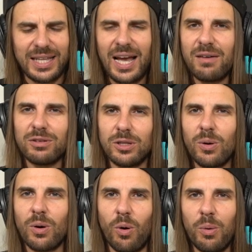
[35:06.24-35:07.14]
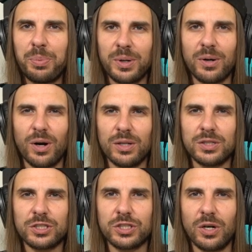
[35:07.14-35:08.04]
have a local opener on
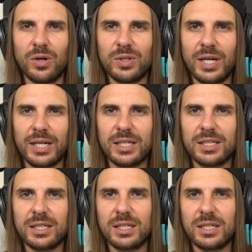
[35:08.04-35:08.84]
the show. Like,